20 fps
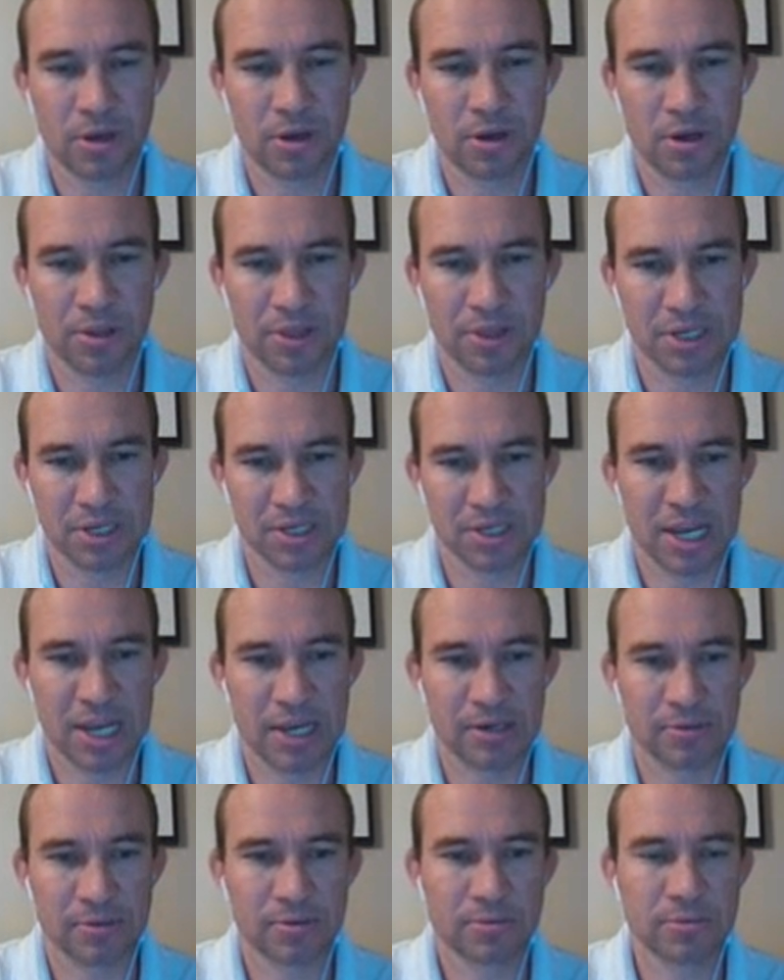on the
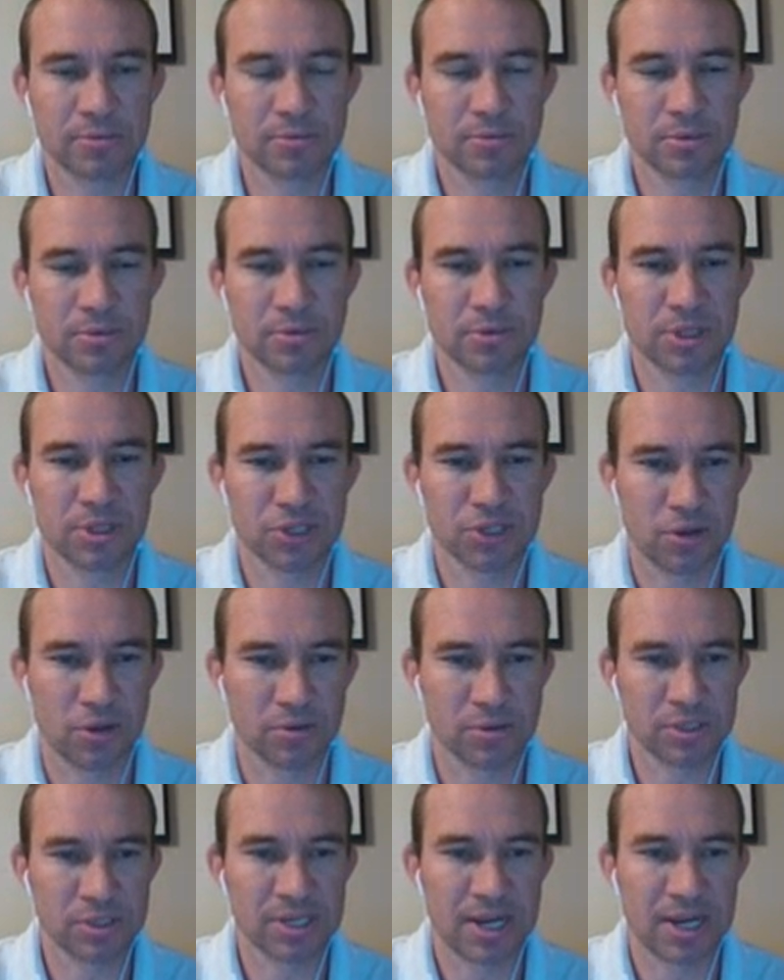design
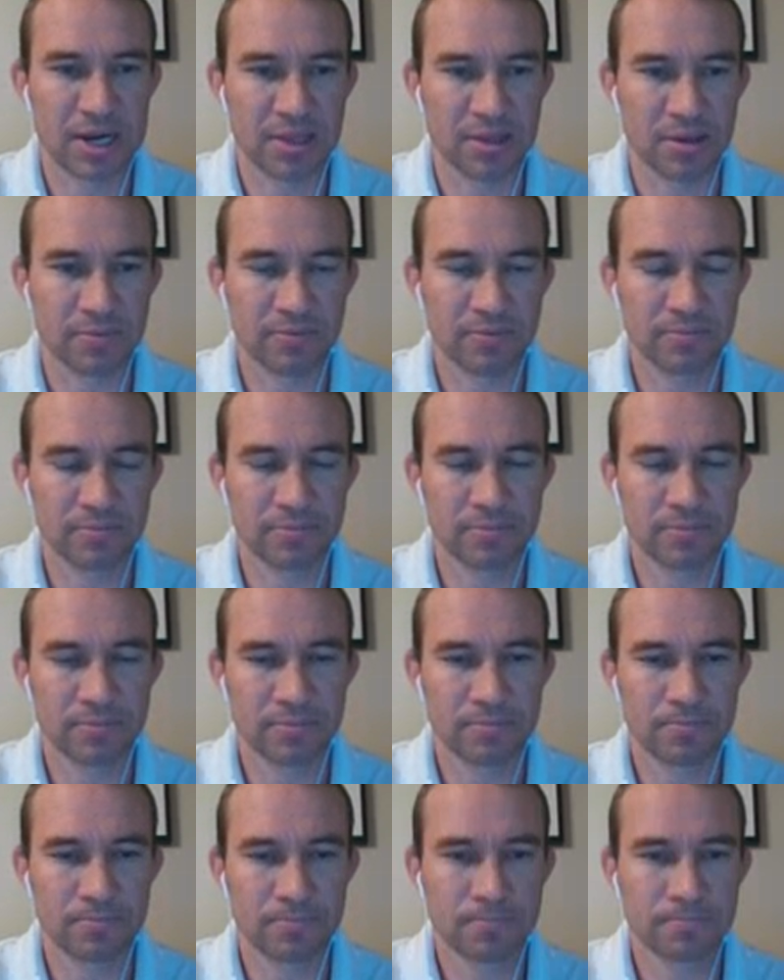consultant side of the
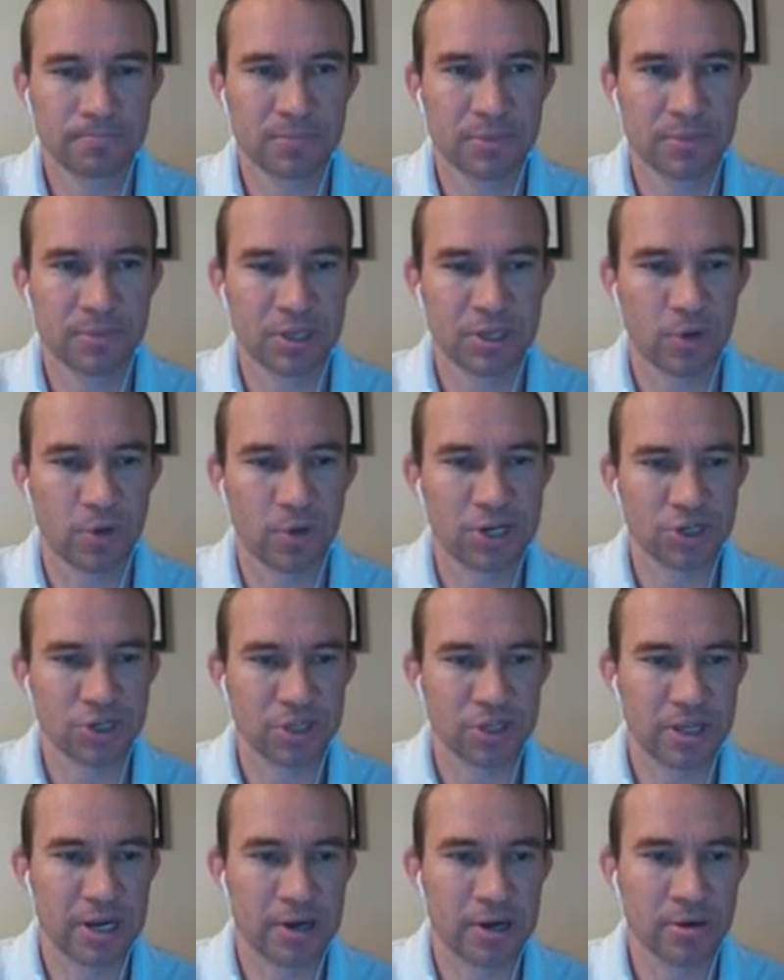
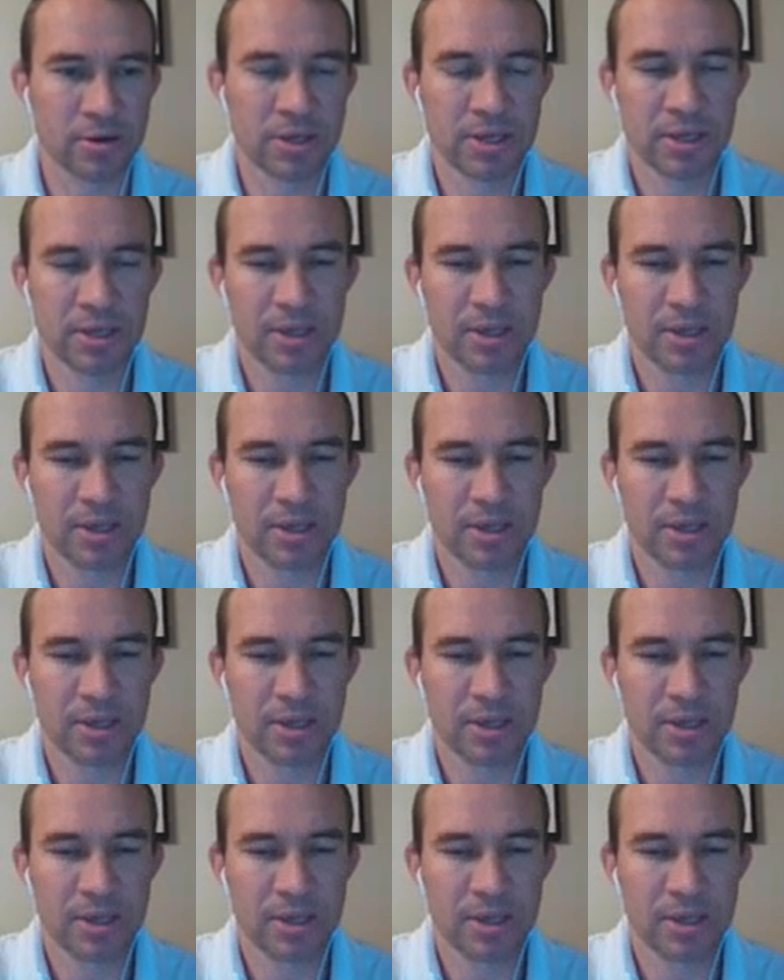equation there.